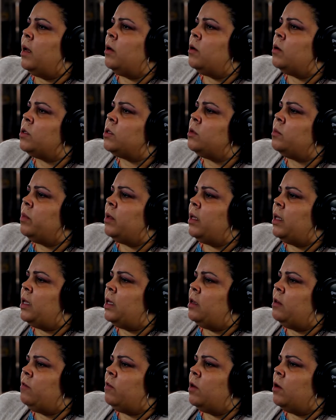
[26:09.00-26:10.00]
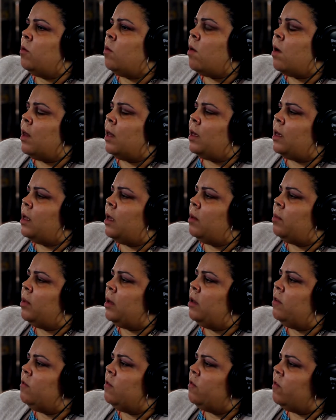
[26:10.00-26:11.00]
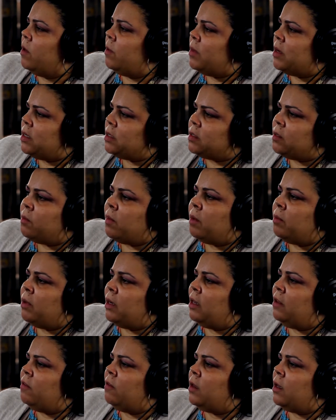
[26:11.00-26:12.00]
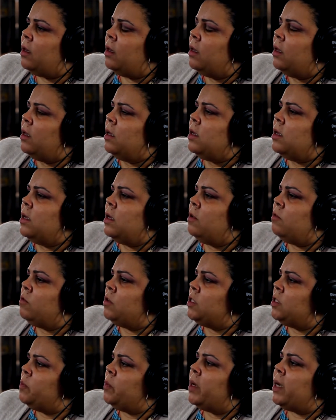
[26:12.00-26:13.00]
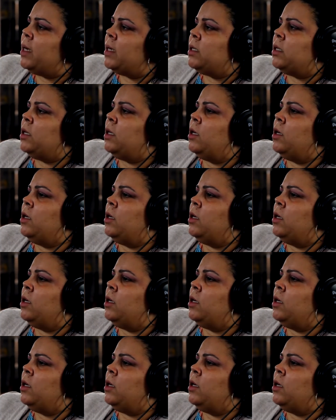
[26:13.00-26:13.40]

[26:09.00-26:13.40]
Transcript: I also believe in equality. I believe in feminism. I believe in respect,